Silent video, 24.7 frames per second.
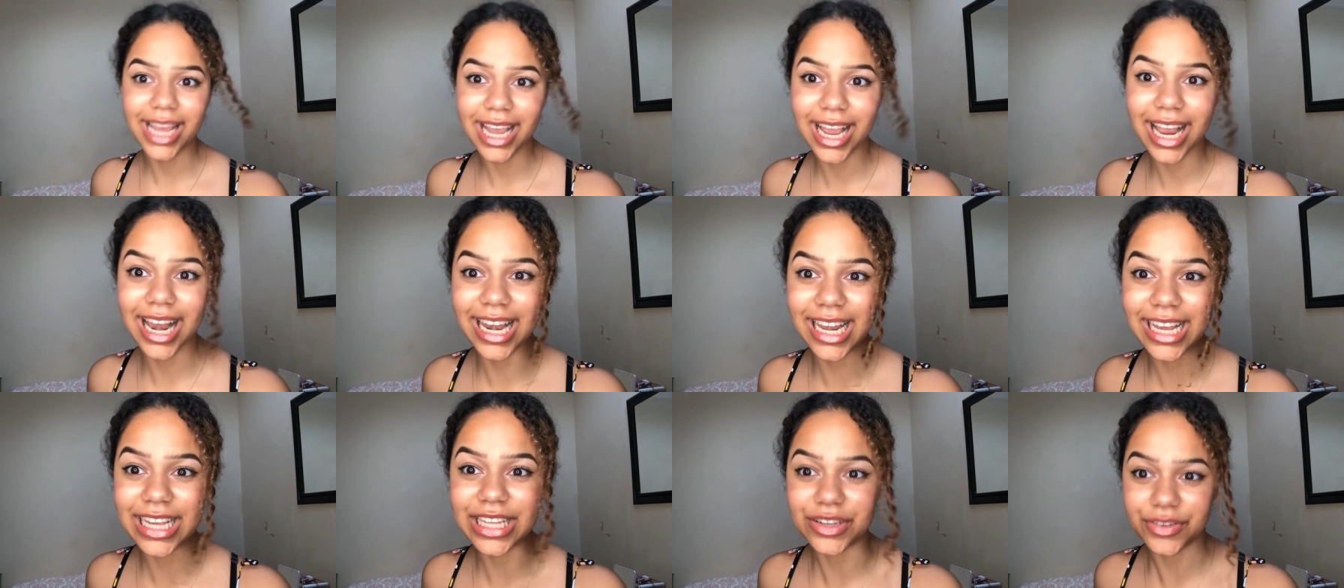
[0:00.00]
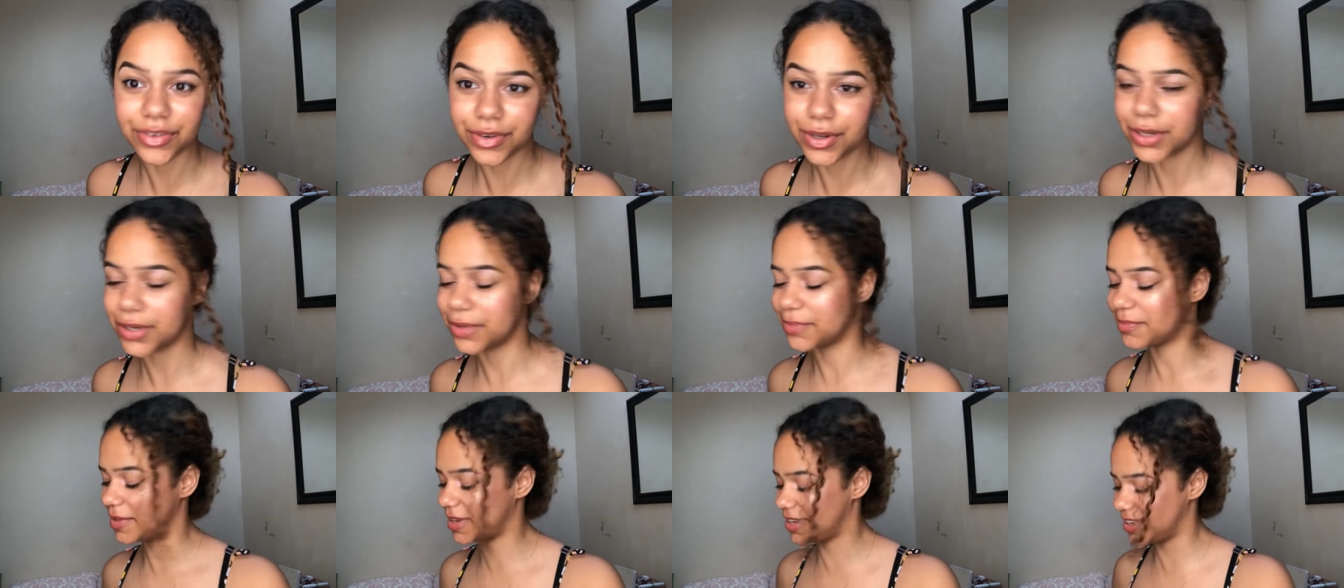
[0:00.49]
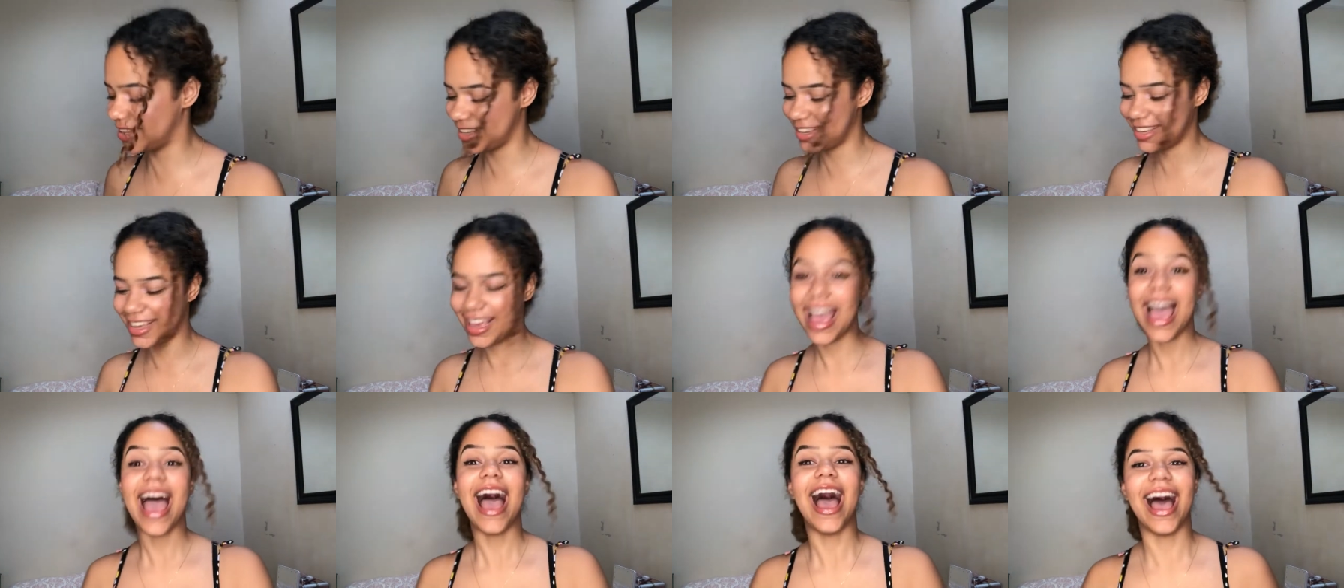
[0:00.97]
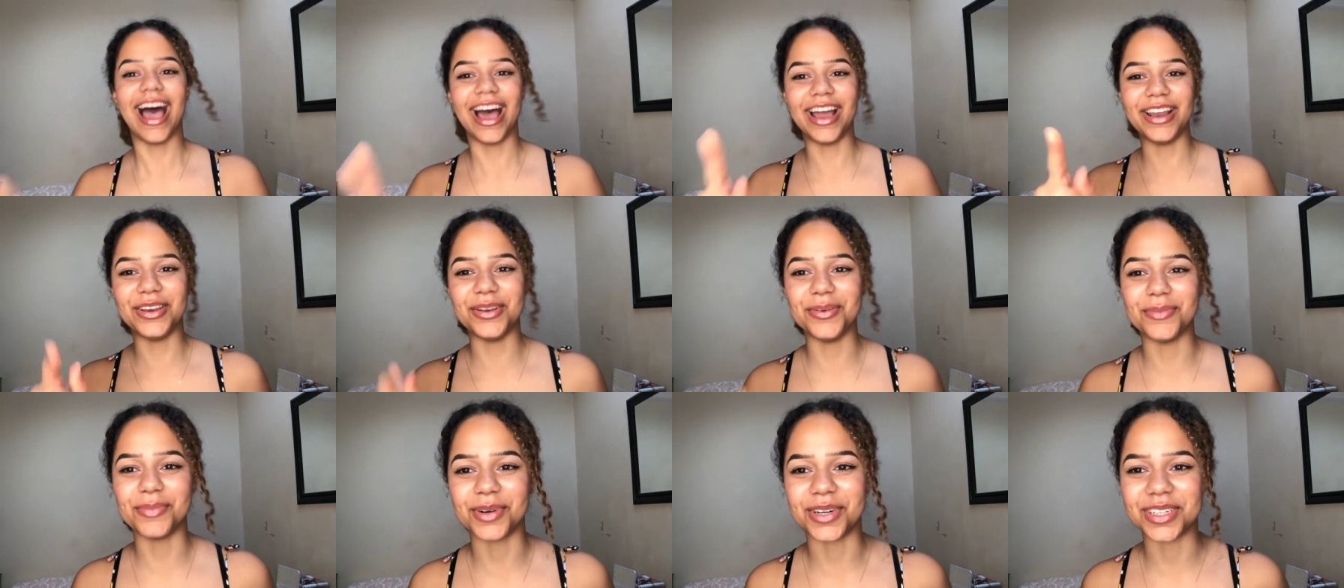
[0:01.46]
clean your room and
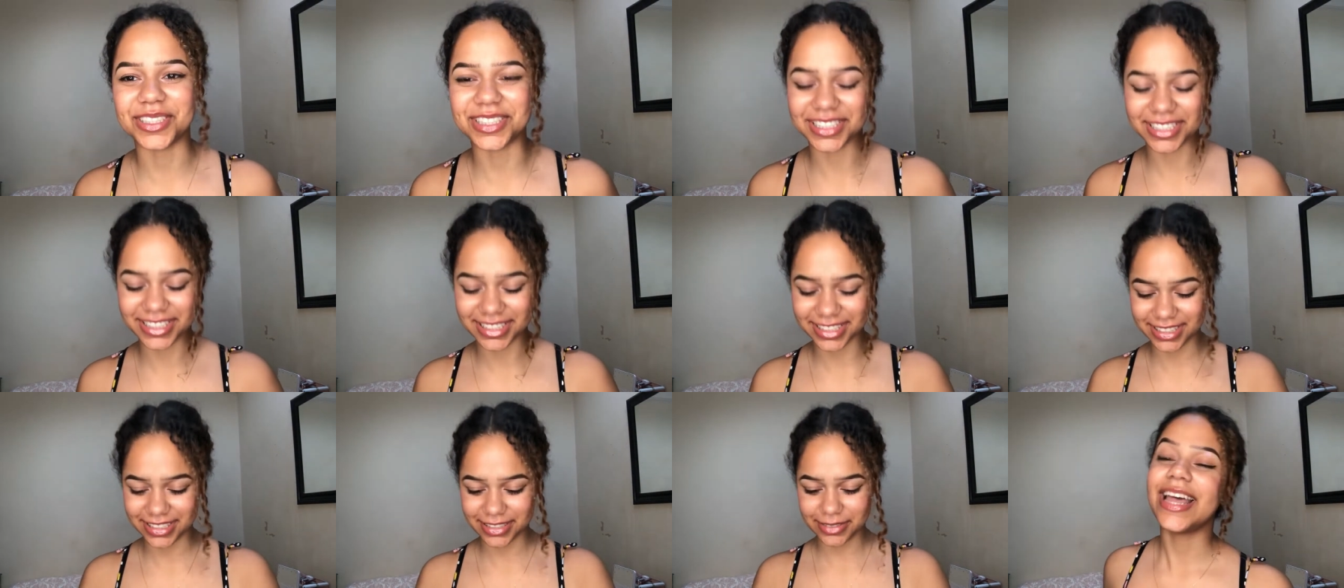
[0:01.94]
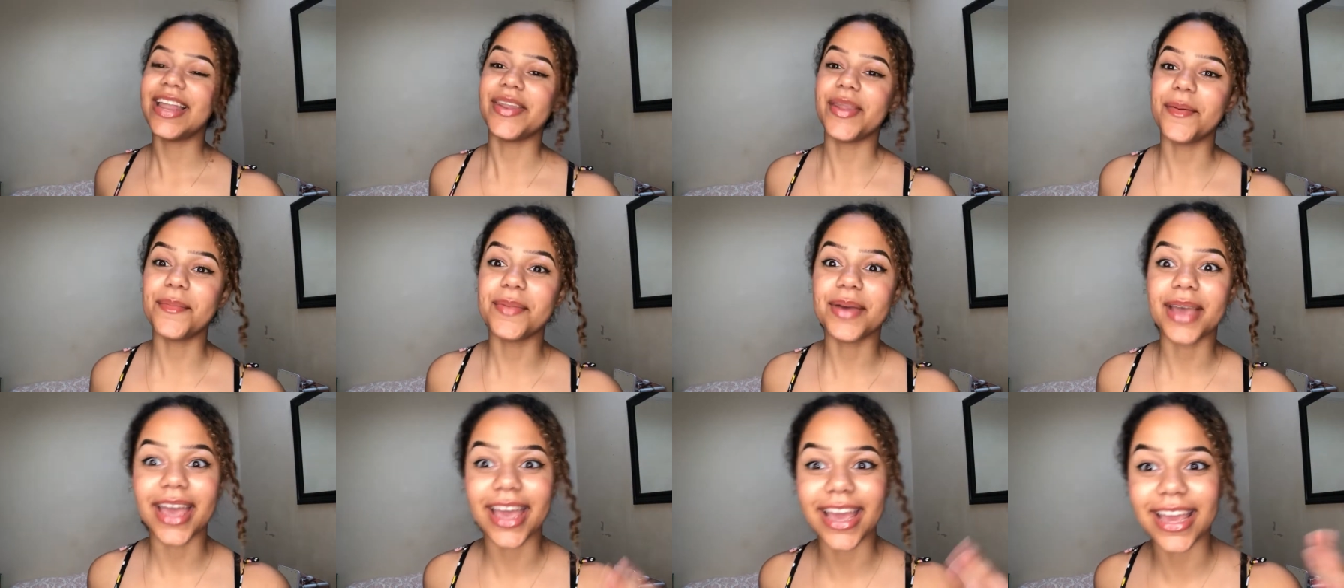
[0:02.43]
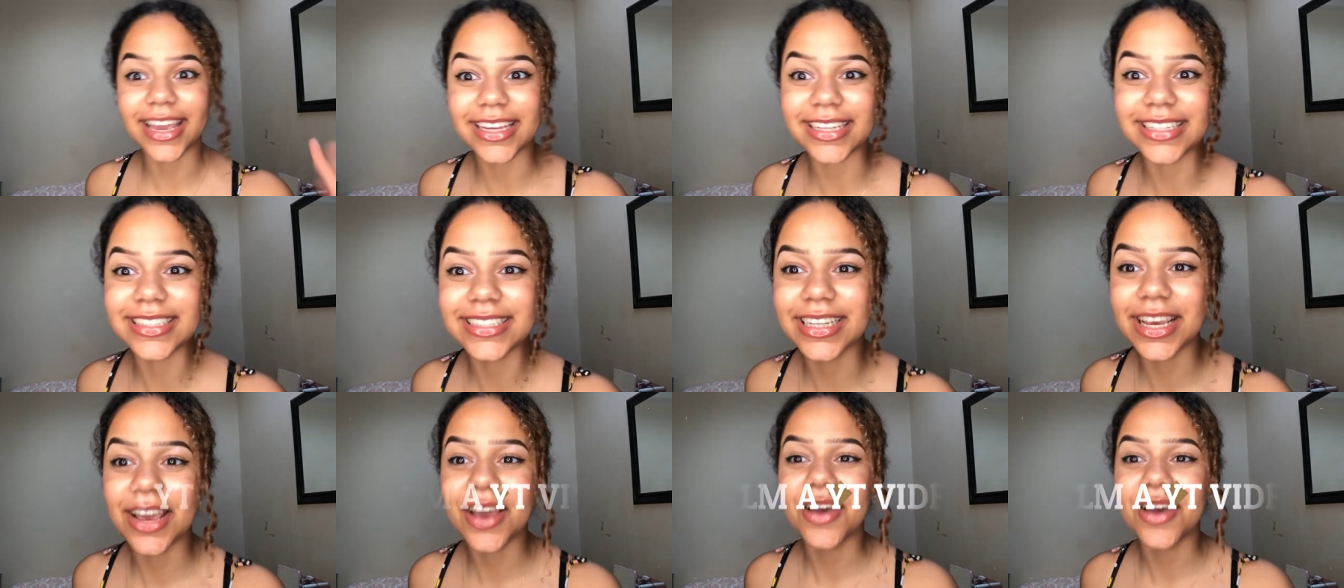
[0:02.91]
your brushes. Number 8,